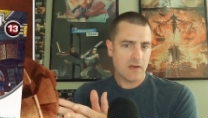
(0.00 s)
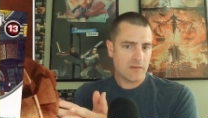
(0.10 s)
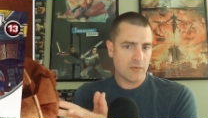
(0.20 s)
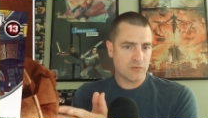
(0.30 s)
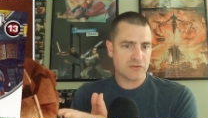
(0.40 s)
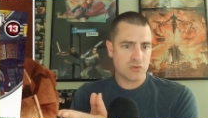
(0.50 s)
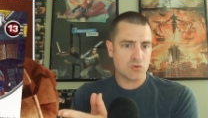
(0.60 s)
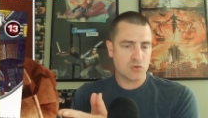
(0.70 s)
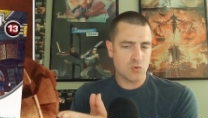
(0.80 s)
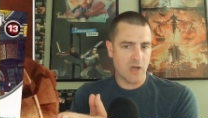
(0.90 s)
those two
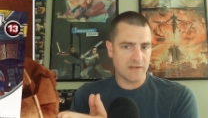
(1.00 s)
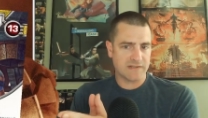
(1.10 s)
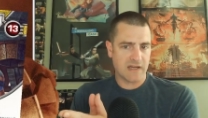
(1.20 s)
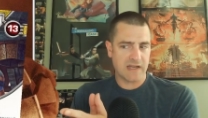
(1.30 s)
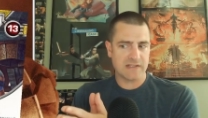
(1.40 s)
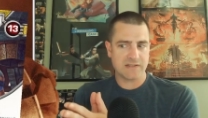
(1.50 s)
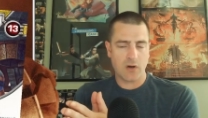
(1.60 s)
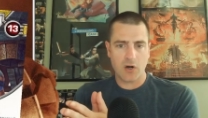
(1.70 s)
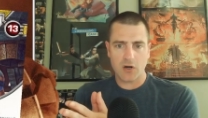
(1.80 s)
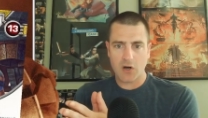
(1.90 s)
two gun sides
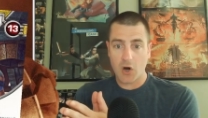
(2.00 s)
are